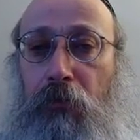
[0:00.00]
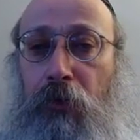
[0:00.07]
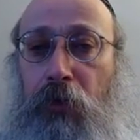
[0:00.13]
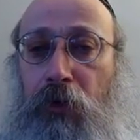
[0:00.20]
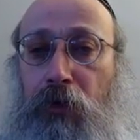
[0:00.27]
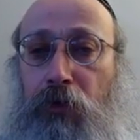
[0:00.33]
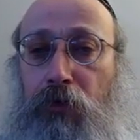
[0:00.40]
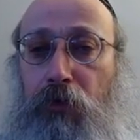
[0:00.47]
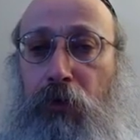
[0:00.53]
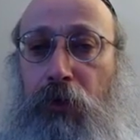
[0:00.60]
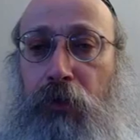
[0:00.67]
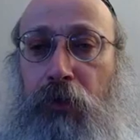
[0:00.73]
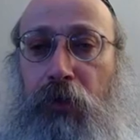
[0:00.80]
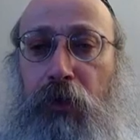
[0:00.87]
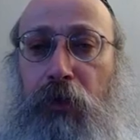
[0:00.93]
Why
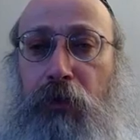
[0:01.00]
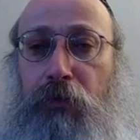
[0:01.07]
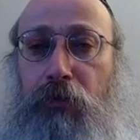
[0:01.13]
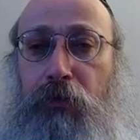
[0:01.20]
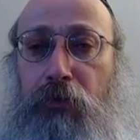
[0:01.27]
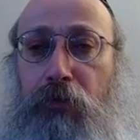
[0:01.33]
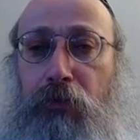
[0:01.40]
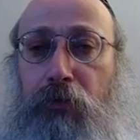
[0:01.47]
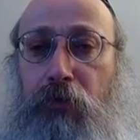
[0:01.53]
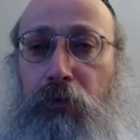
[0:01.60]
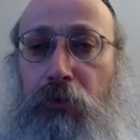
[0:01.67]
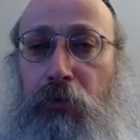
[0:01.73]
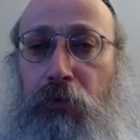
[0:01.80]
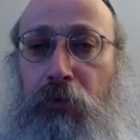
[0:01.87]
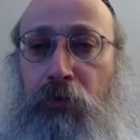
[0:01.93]
do it
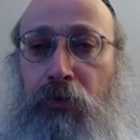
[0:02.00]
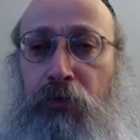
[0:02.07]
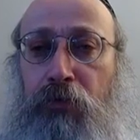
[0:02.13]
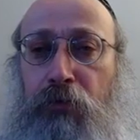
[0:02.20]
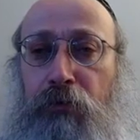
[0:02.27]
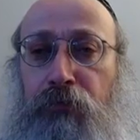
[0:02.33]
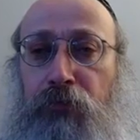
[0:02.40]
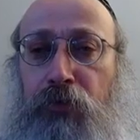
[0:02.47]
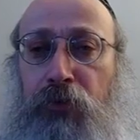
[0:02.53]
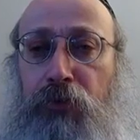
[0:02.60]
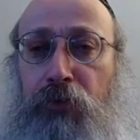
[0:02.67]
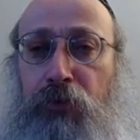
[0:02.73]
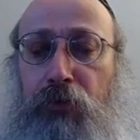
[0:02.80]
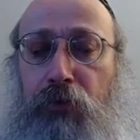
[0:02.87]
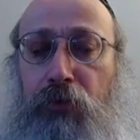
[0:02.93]
in a
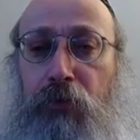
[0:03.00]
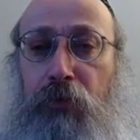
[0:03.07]
different...